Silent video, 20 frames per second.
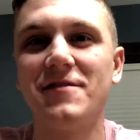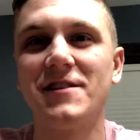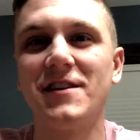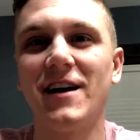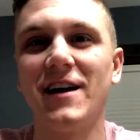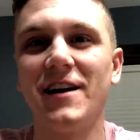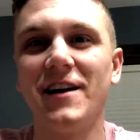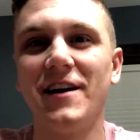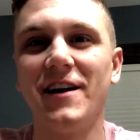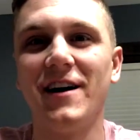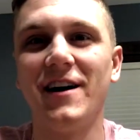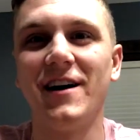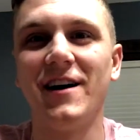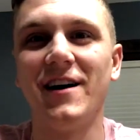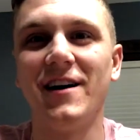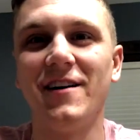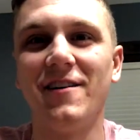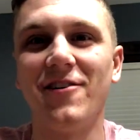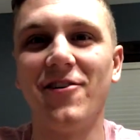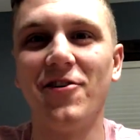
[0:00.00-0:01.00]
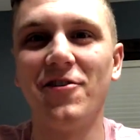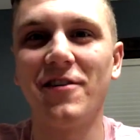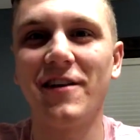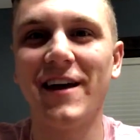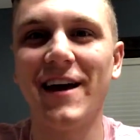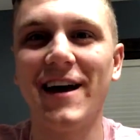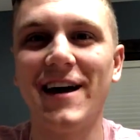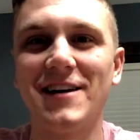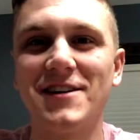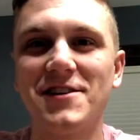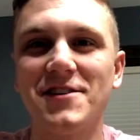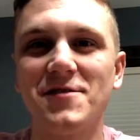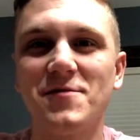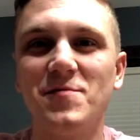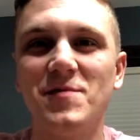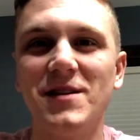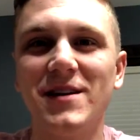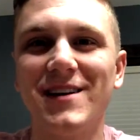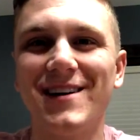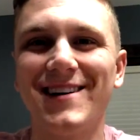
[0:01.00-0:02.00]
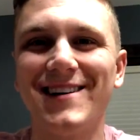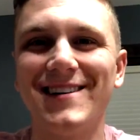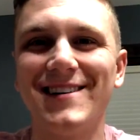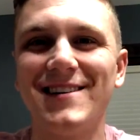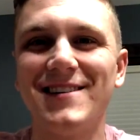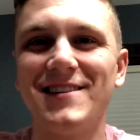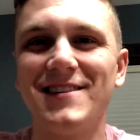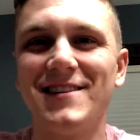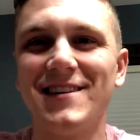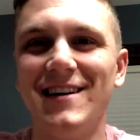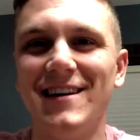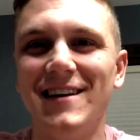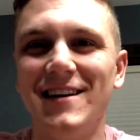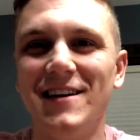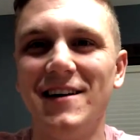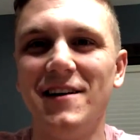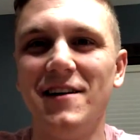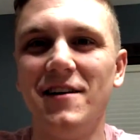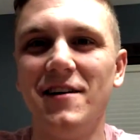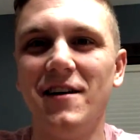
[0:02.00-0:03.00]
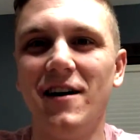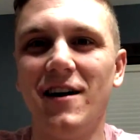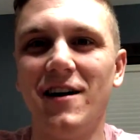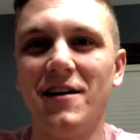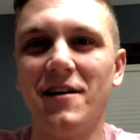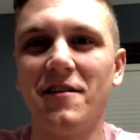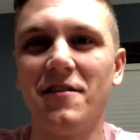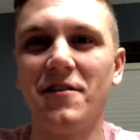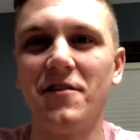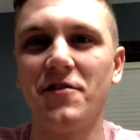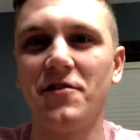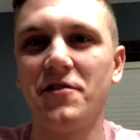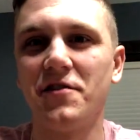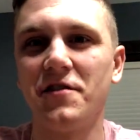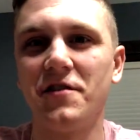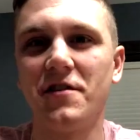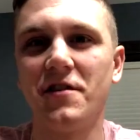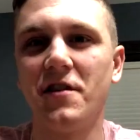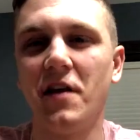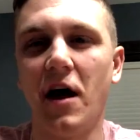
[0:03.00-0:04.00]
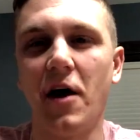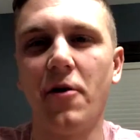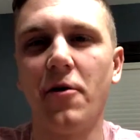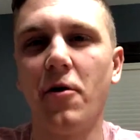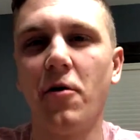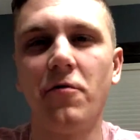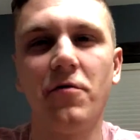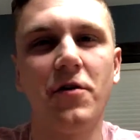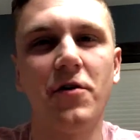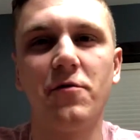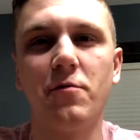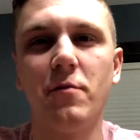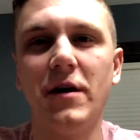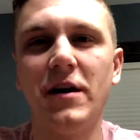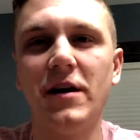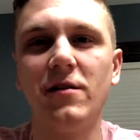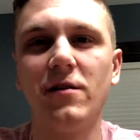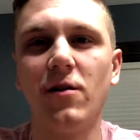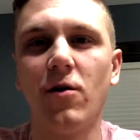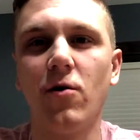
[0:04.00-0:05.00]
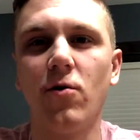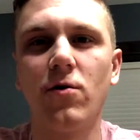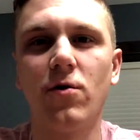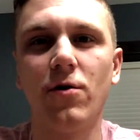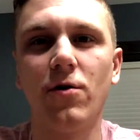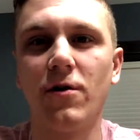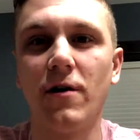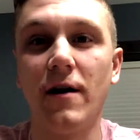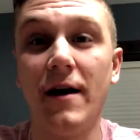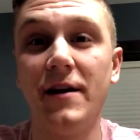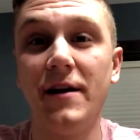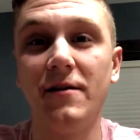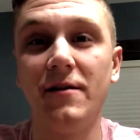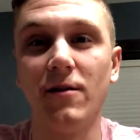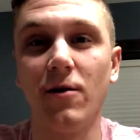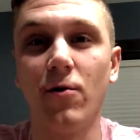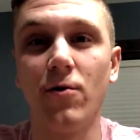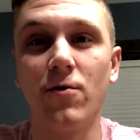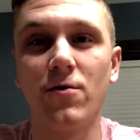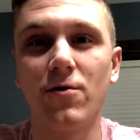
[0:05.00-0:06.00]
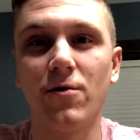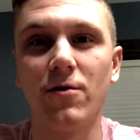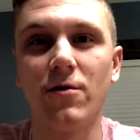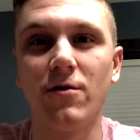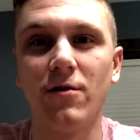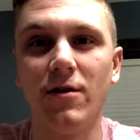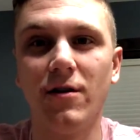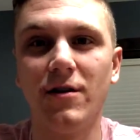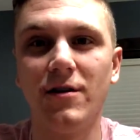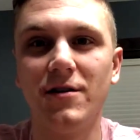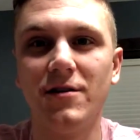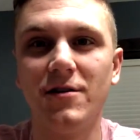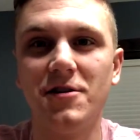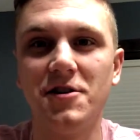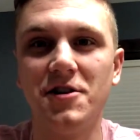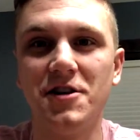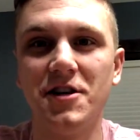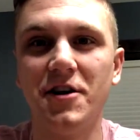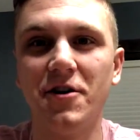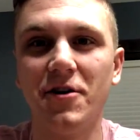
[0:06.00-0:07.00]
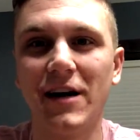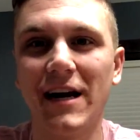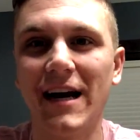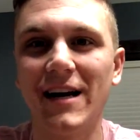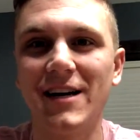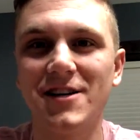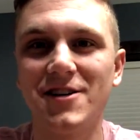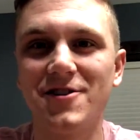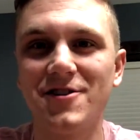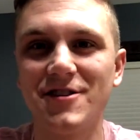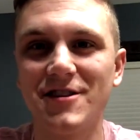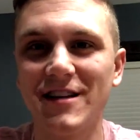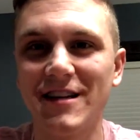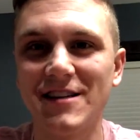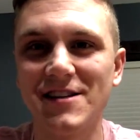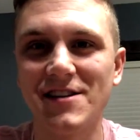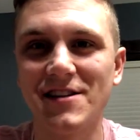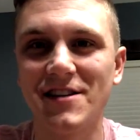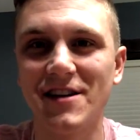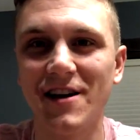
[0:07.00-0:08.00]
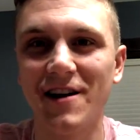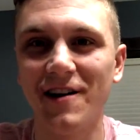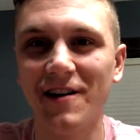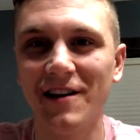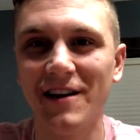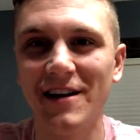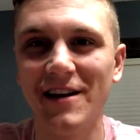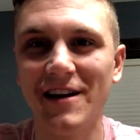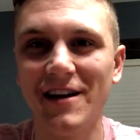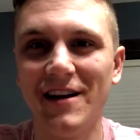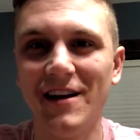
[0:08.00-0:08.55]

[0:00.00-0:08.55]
on Earth caches because I don't know if there's many local or any local geocachers necessarily.